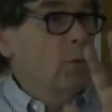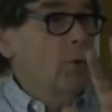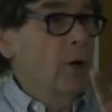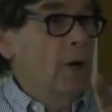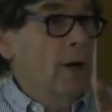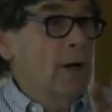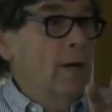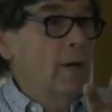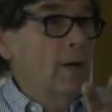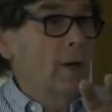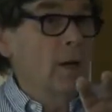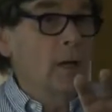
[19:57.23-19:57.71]

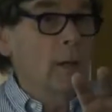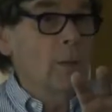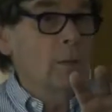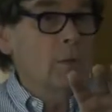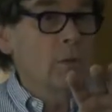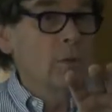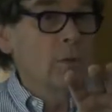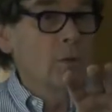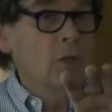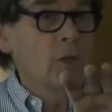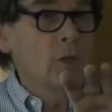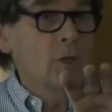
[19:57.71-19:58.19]
brand names
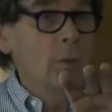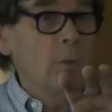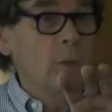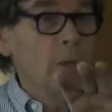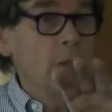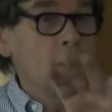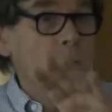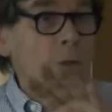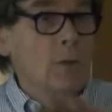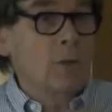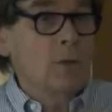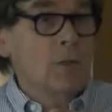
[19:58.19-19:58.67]
if a
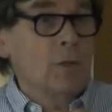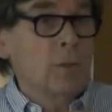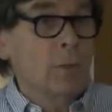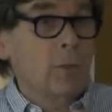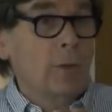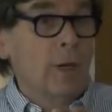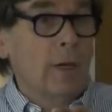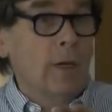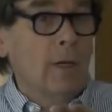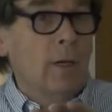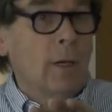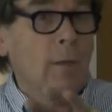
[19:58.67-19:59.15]
GP uses a
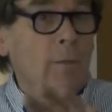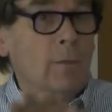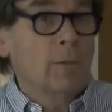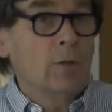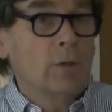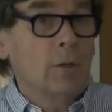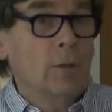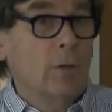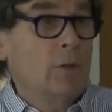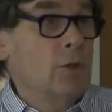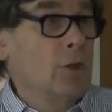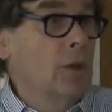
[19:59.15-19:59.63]
brand name
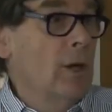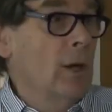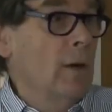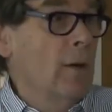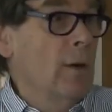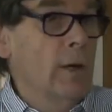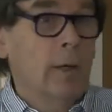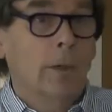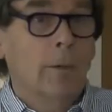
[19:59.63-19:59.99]
to a generic.